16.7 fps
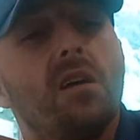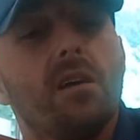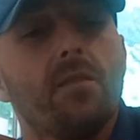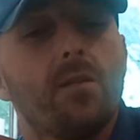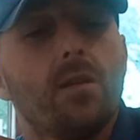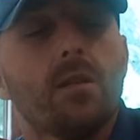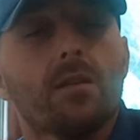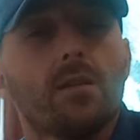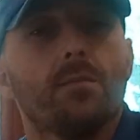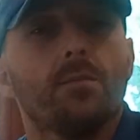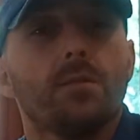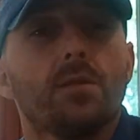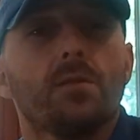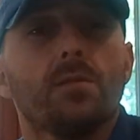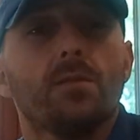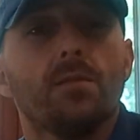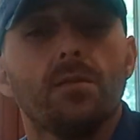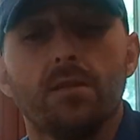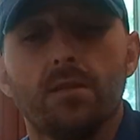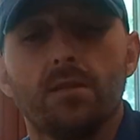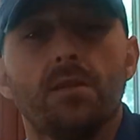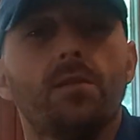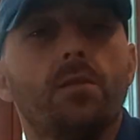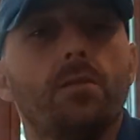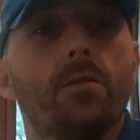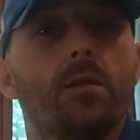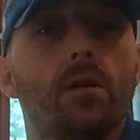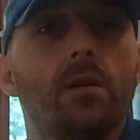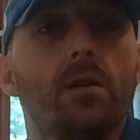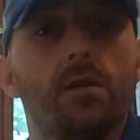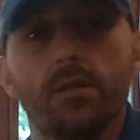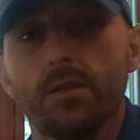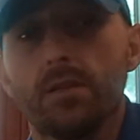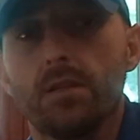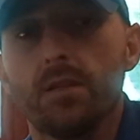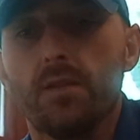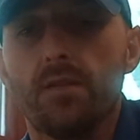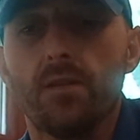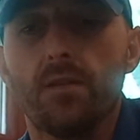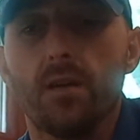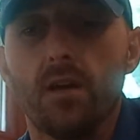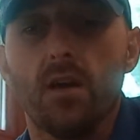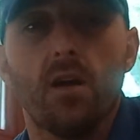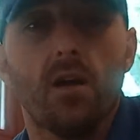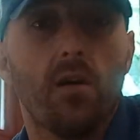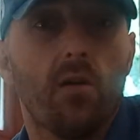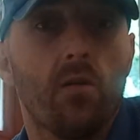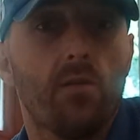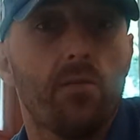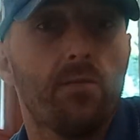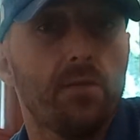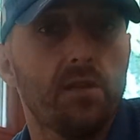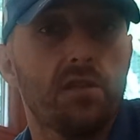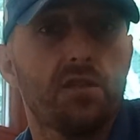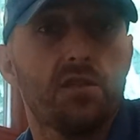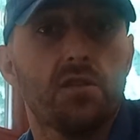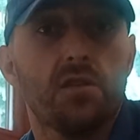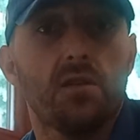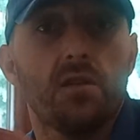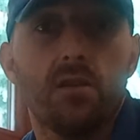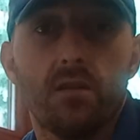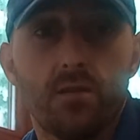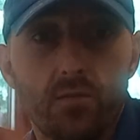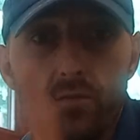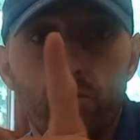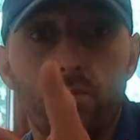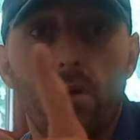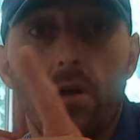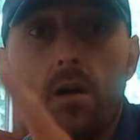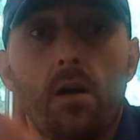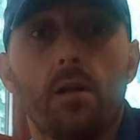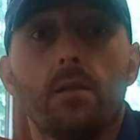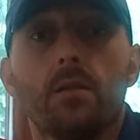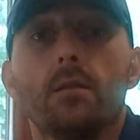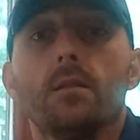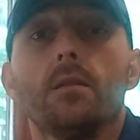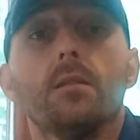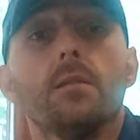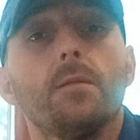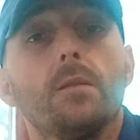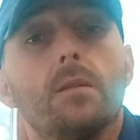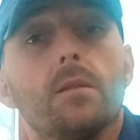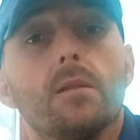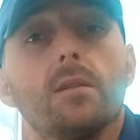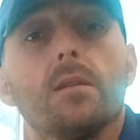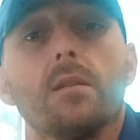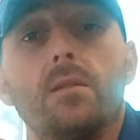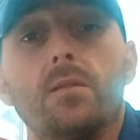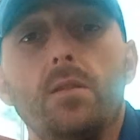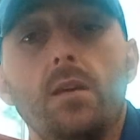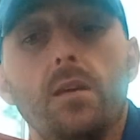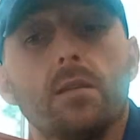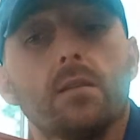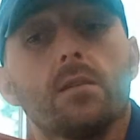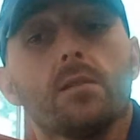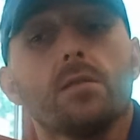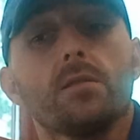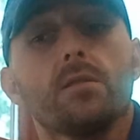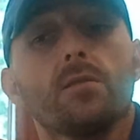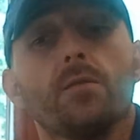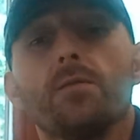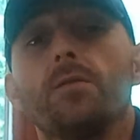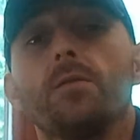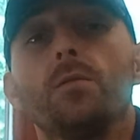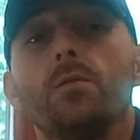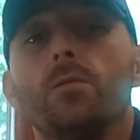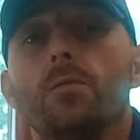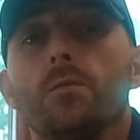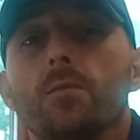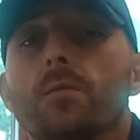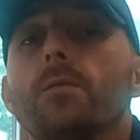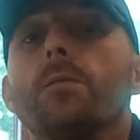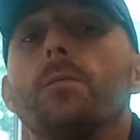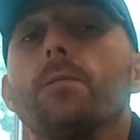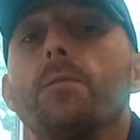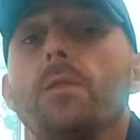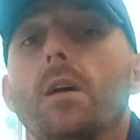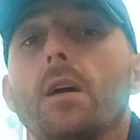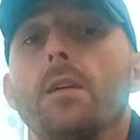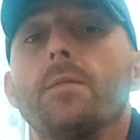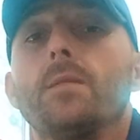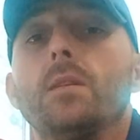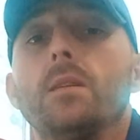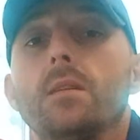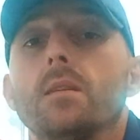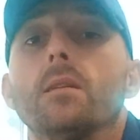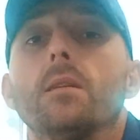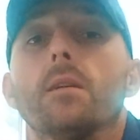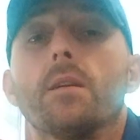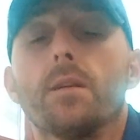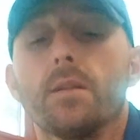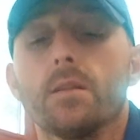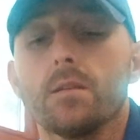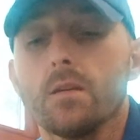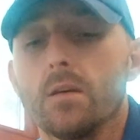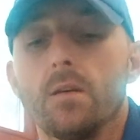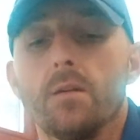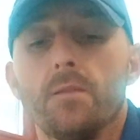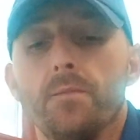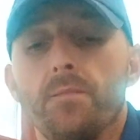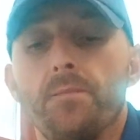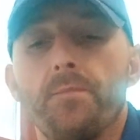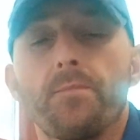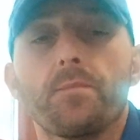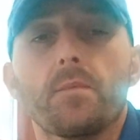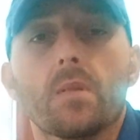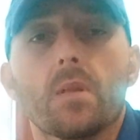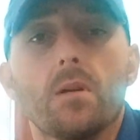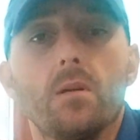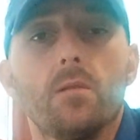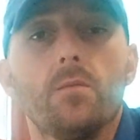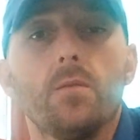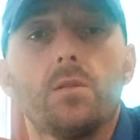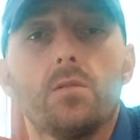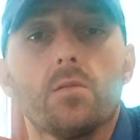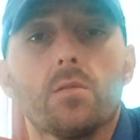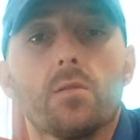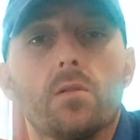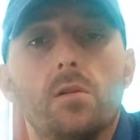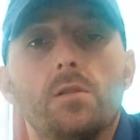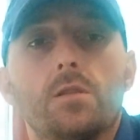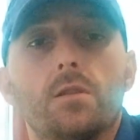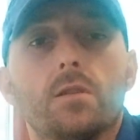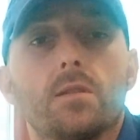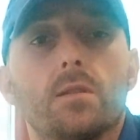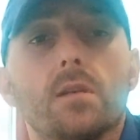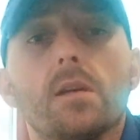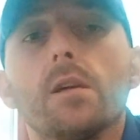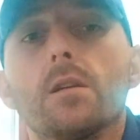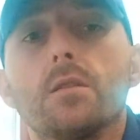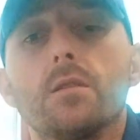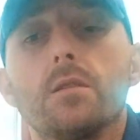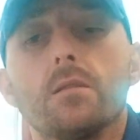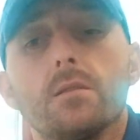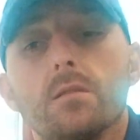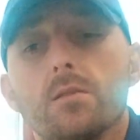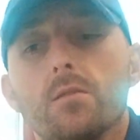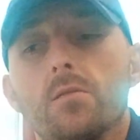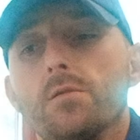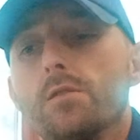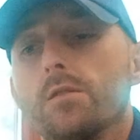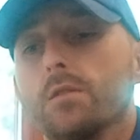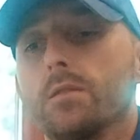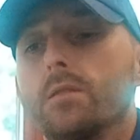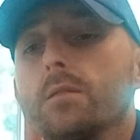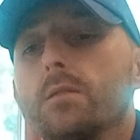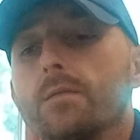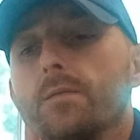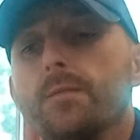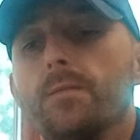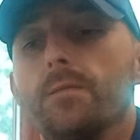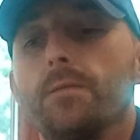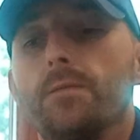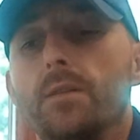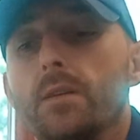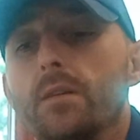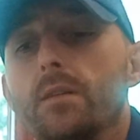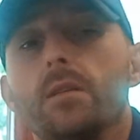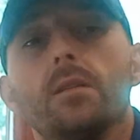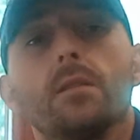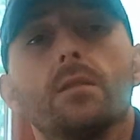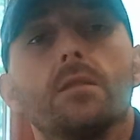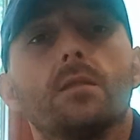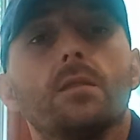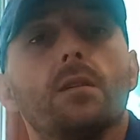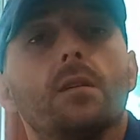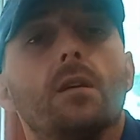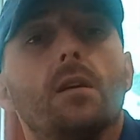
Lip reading: Welcome to the new earth, of which you are the creators of new 5D earth. With your conscious actions, conscious feelings,